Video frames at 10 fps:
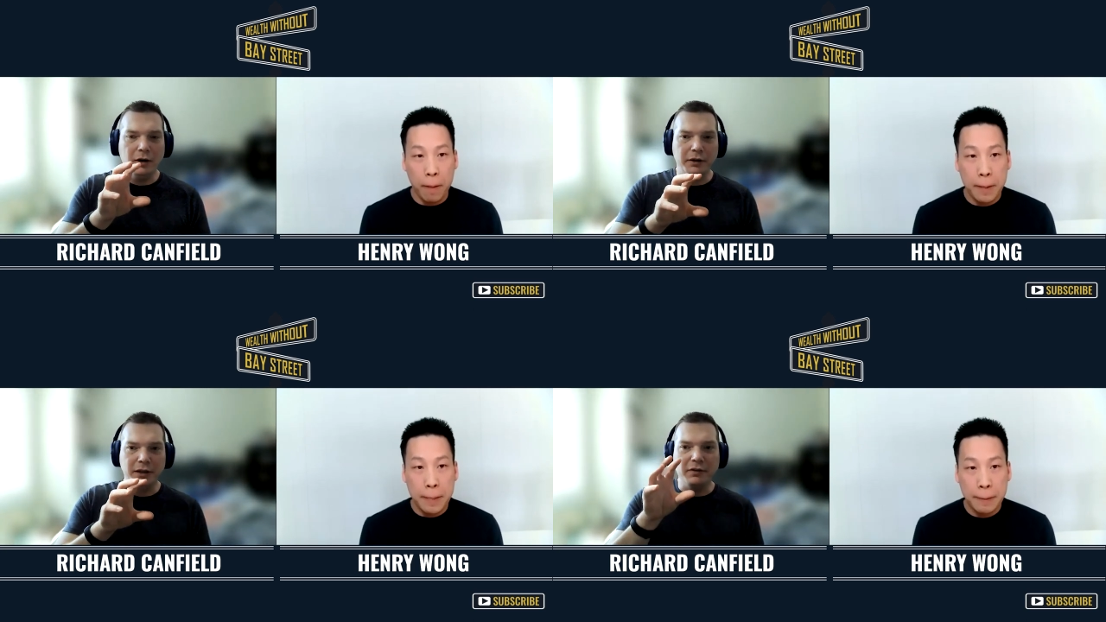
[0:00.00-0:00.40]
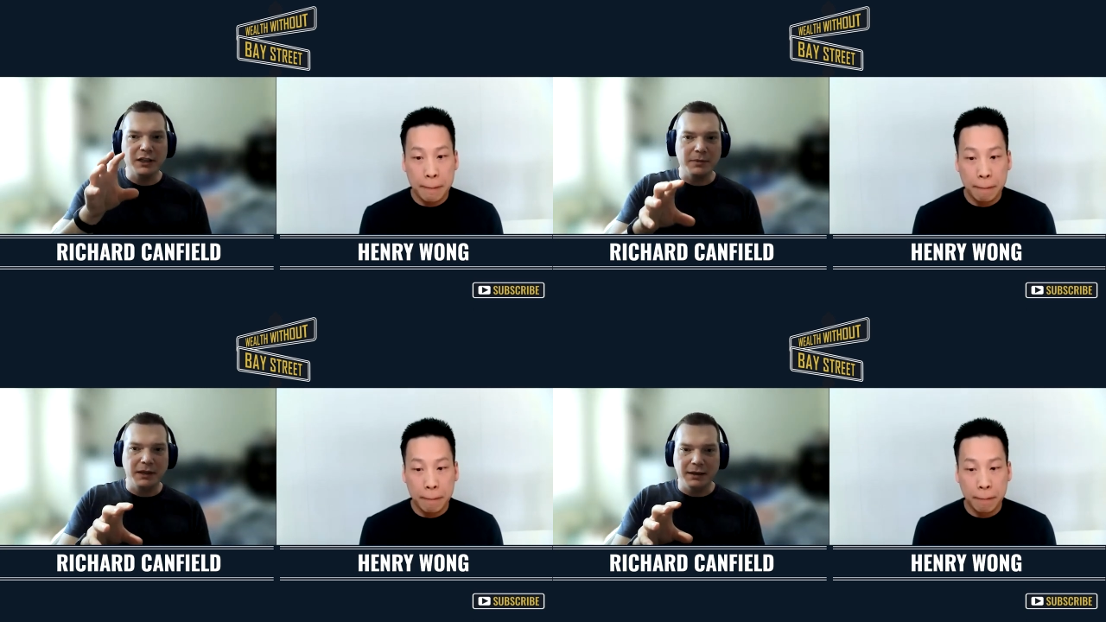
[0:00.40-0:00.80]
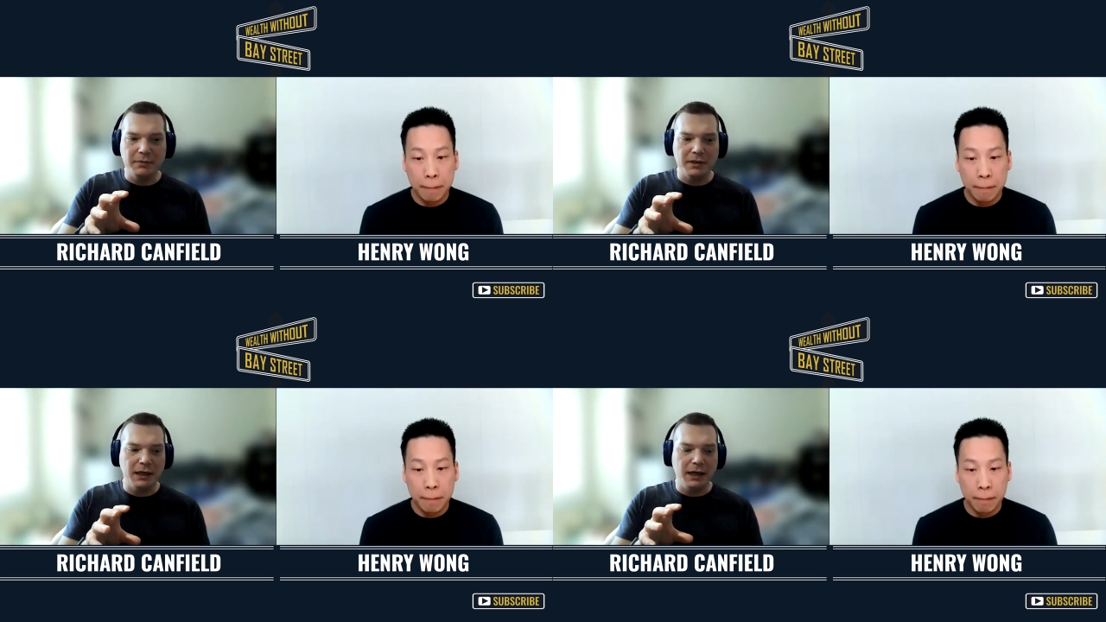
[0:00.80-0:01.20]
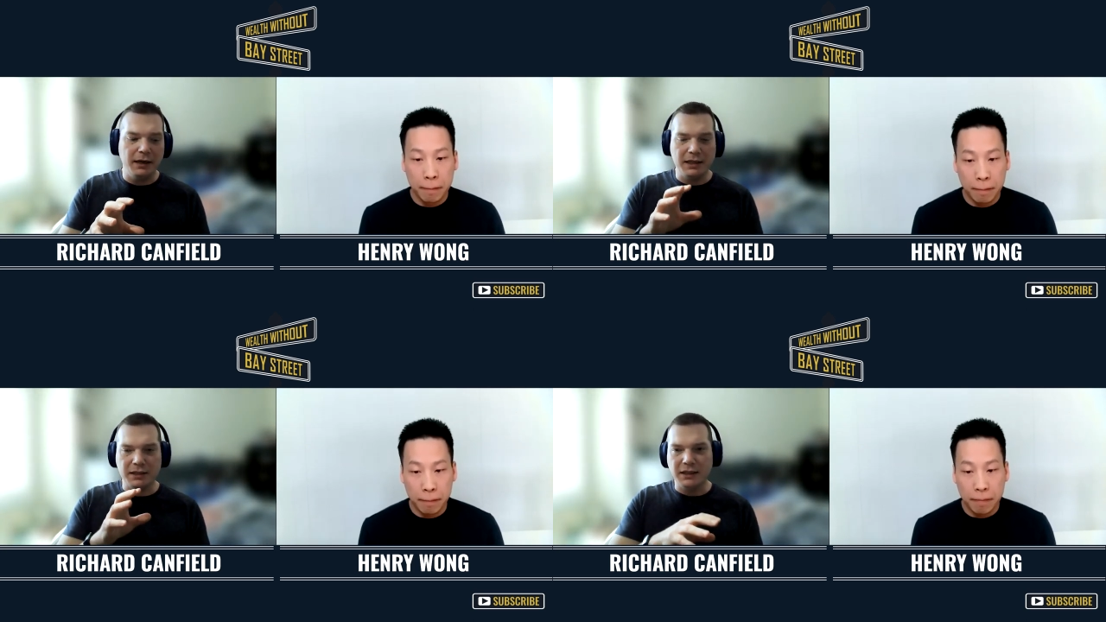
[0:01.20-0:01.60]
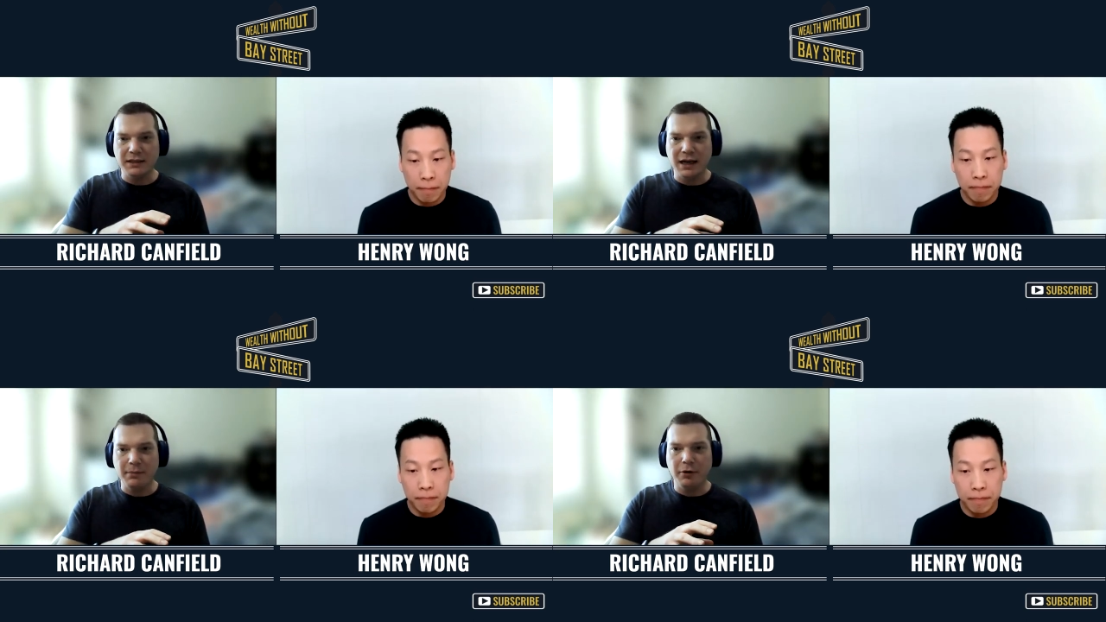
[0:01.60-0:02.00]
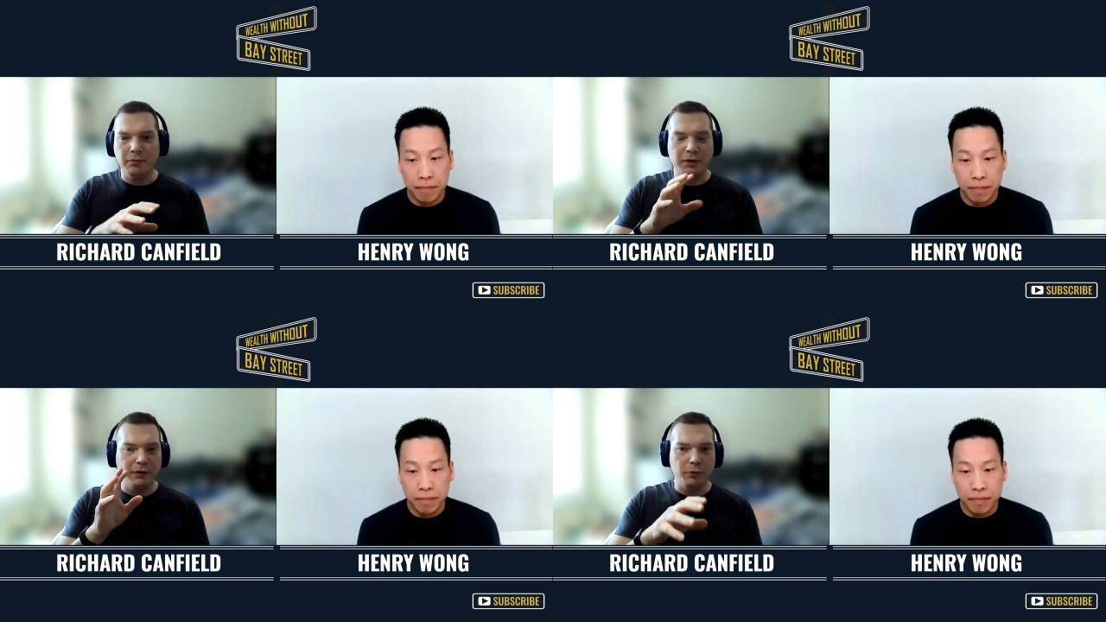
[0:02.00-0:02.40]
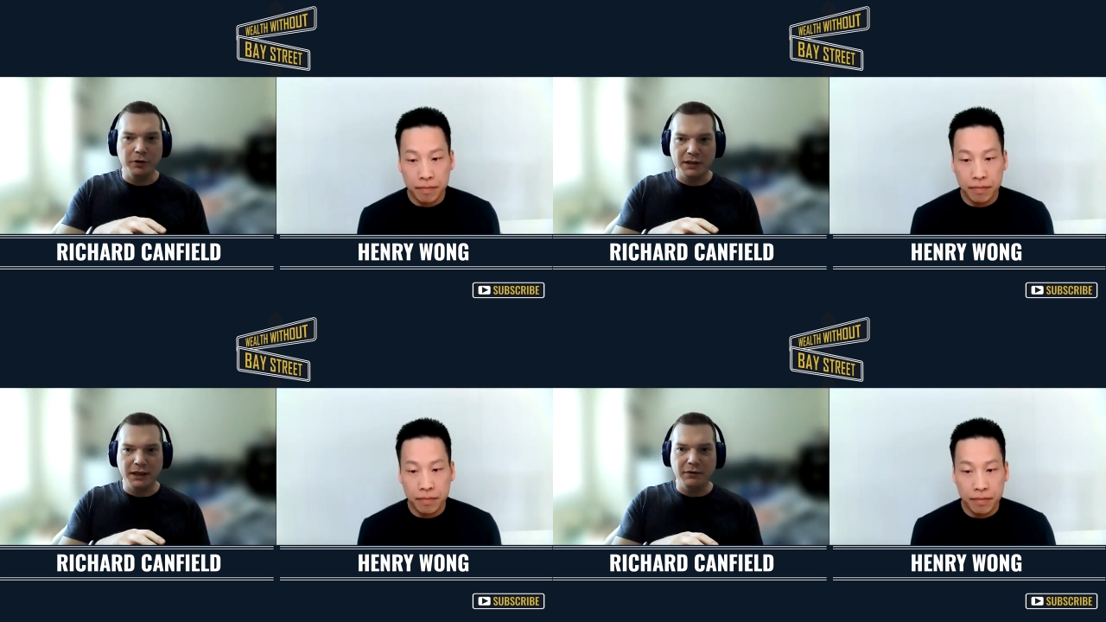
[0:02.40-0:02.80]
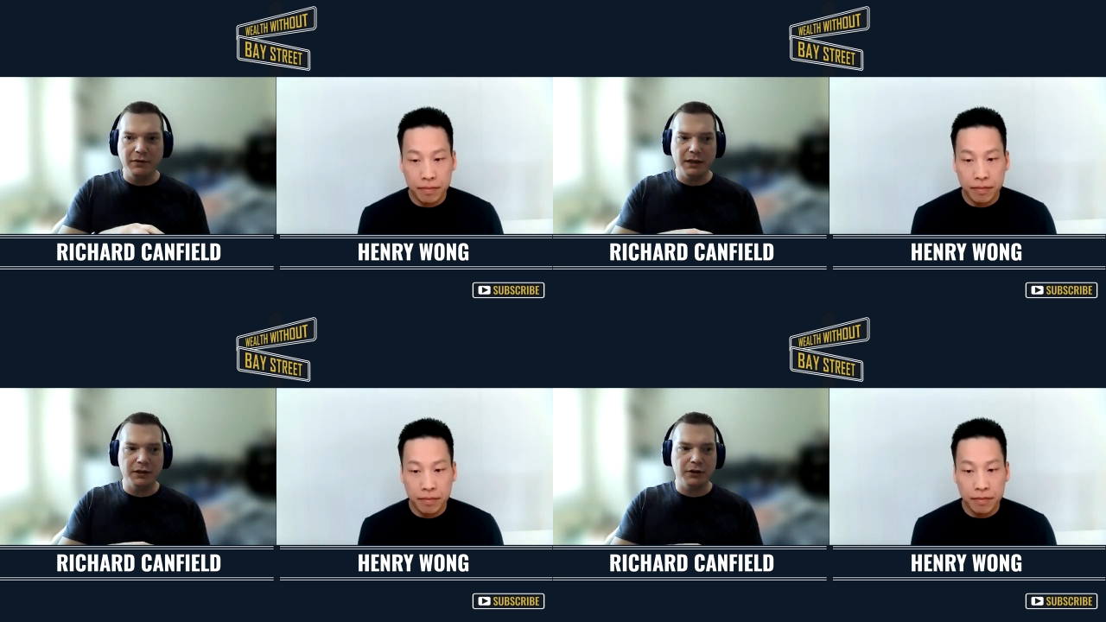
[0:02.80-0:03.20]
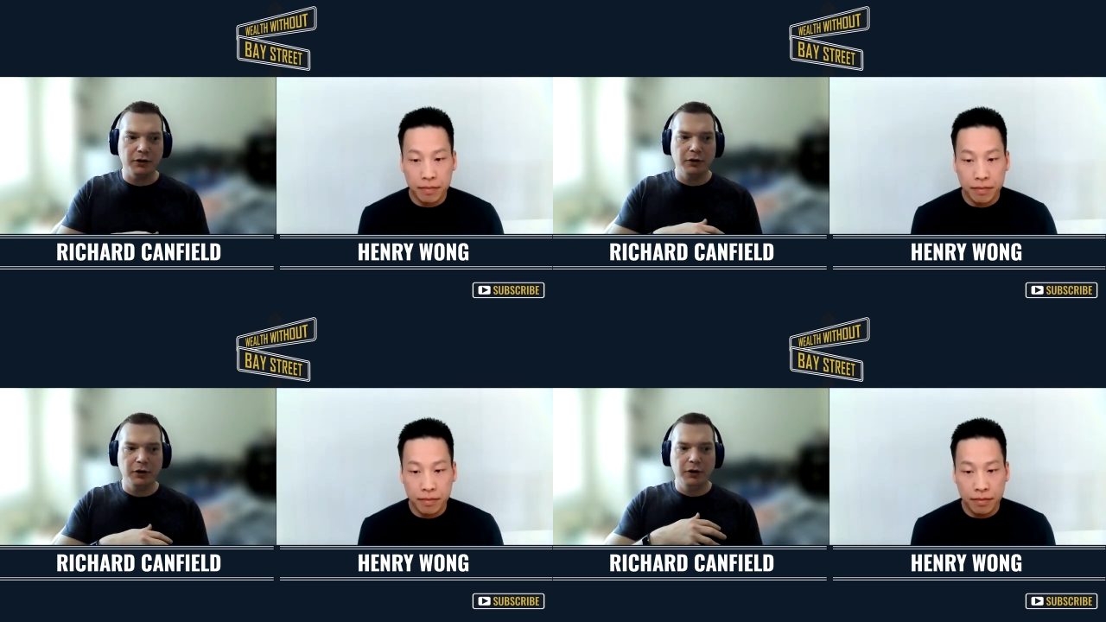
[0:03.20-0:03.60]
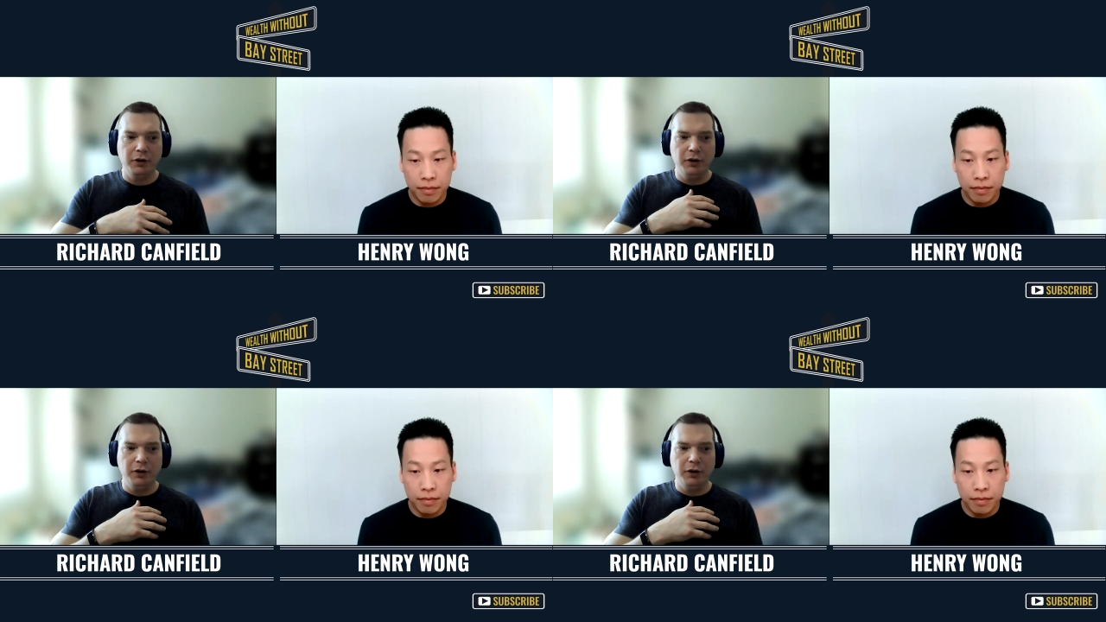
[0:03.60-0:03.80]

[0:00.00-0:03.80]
Speaker 1: on the investment income side, as an example, you have a real estate investor.